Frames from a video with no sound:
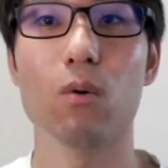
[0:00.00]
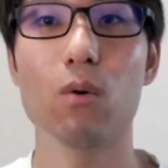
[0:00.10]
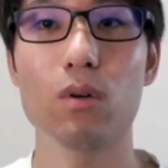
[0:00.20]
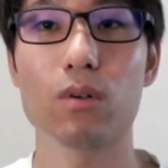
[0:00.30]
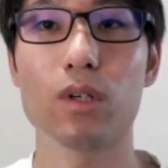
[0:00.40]

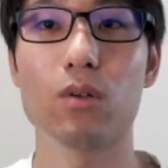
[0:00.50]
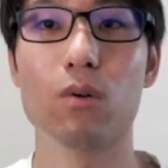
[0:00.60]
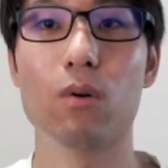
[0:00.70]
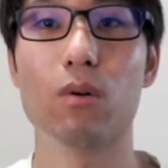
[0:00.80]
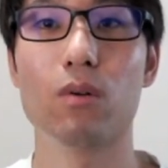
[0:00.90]
Finally,
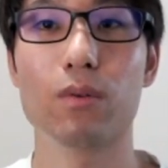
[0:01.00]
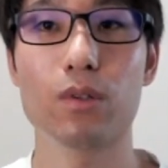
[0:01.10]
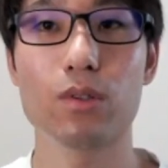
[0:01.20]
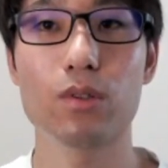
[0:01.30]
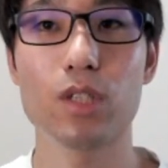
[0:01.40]
we
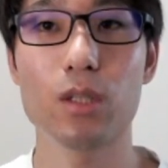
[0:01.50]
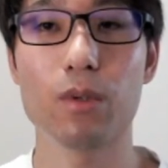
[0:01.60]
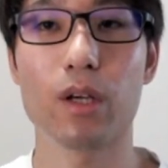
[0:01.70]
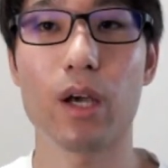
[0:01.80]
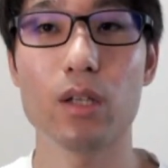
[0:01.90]

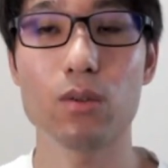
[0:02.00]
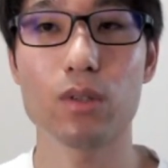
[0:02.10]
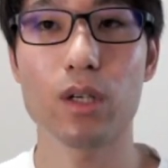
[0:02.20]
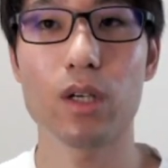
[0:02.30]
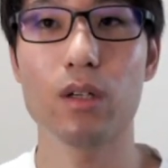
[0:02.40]
prepared for
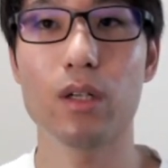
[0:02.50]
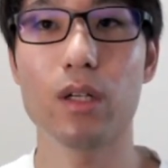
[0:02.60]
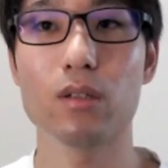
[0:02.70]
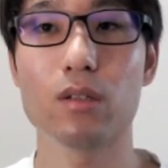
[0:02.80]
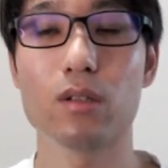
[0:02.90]

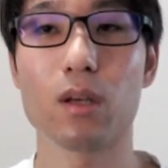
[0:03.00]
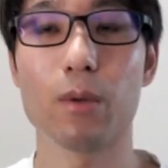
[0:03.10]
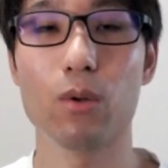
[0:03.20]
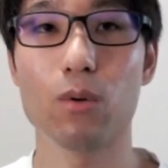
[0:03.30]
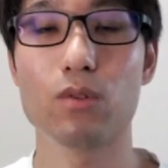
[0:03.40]
continuous release of